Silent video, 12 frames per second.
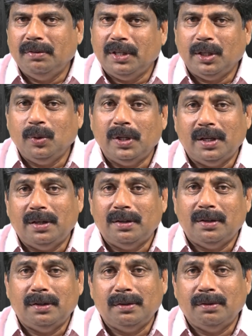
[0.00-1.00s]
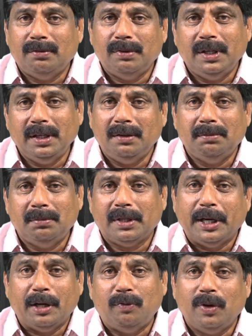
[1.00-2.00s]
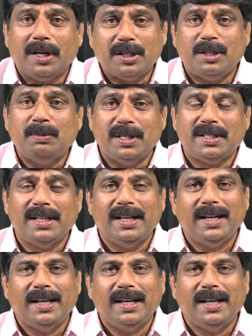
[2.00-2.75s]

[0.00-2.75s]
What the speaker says: very regular, very careful customers.